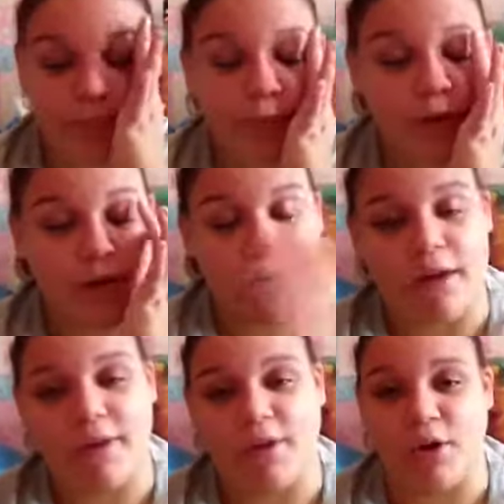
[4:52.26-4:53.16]
But
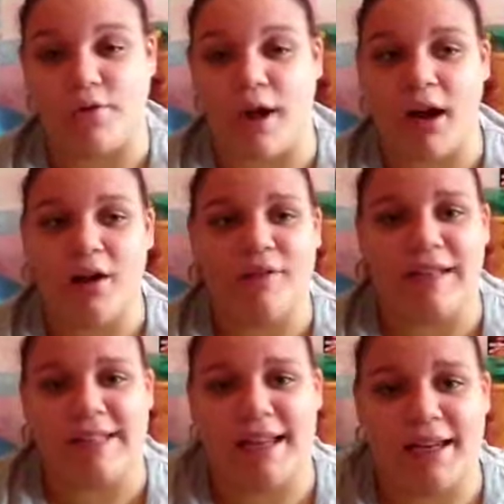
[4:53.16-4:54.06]
now that's over, I can't
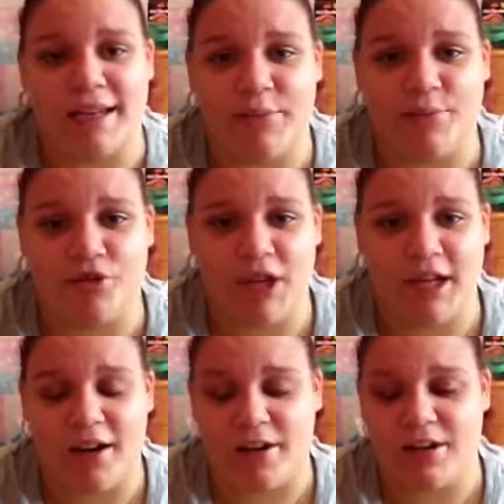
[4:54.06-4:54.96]
really stand it
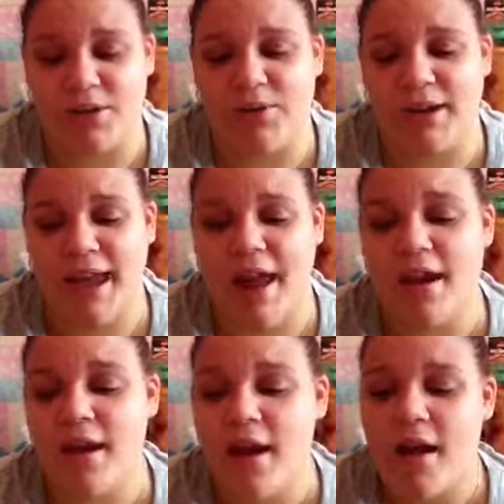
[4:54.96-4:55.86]
drinking on its own again,
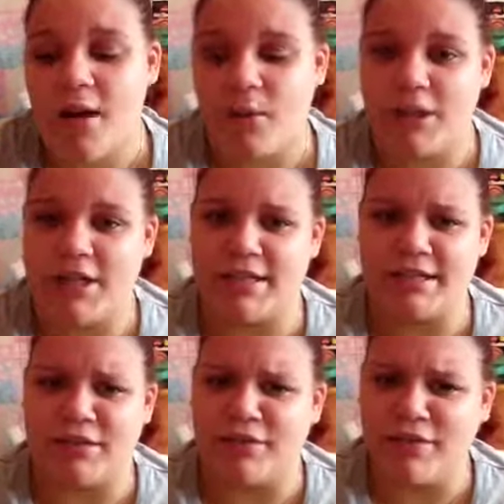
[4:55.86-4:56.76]
which
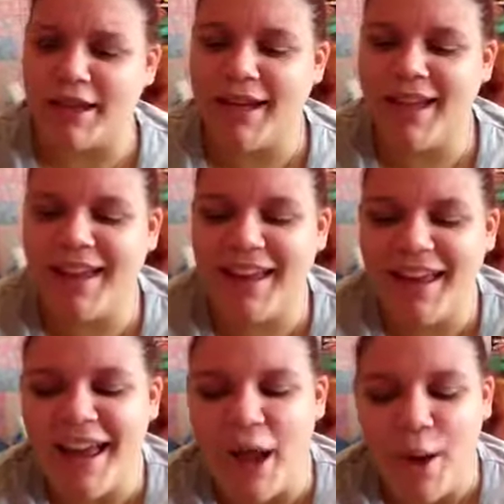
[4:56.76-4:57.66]
is lovely.
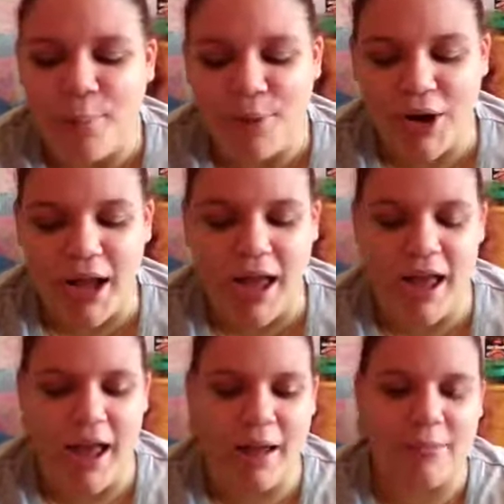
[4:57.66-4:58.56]
But
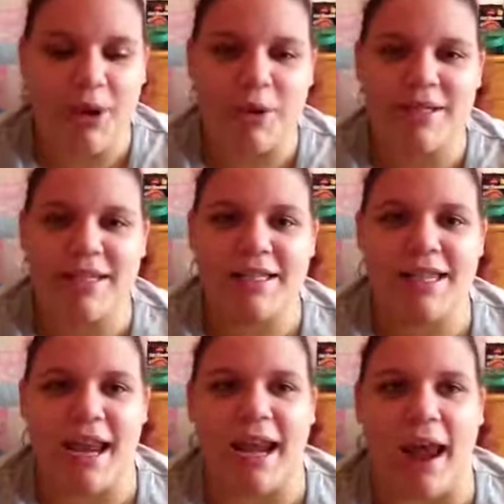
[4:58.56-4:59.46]
I'm going to this
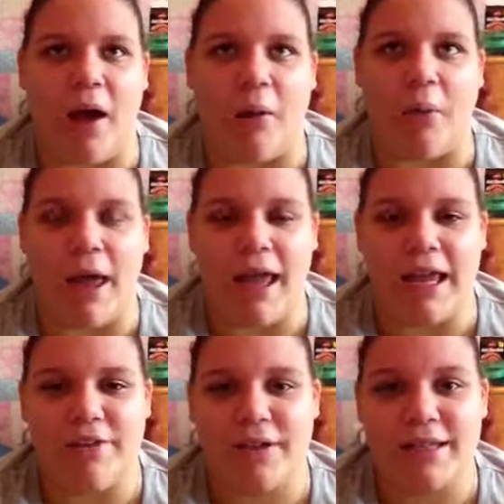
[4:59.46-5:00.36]
thing now where
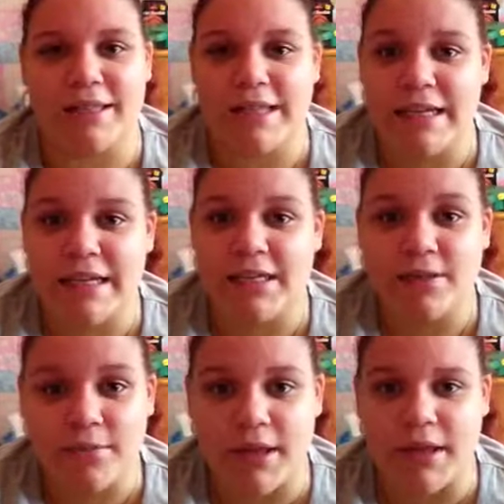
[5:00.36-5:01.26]
if I see
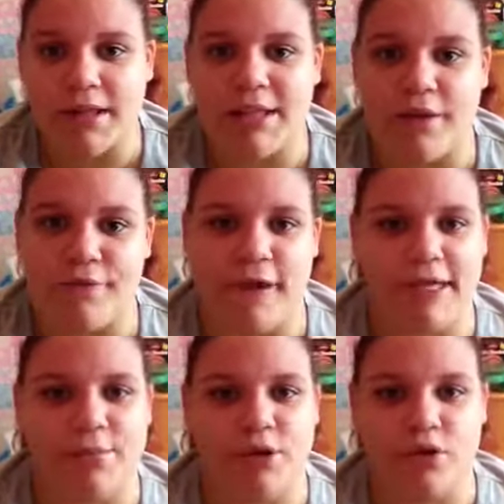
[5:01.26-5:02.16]
something, say on
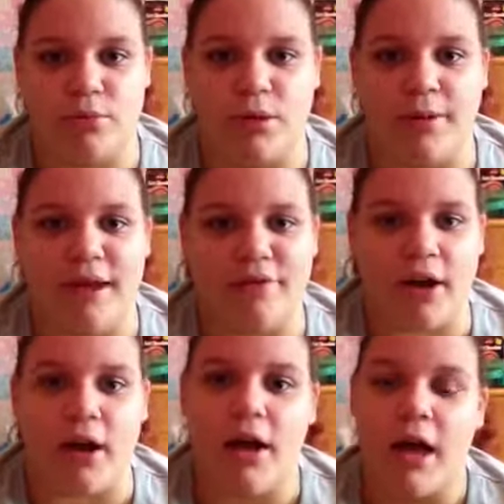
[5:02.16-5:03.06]
Facebook, Tumblr,
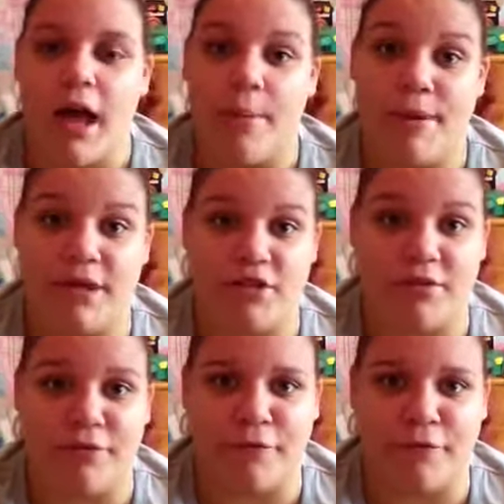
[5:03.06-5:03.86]
whatever, a picture of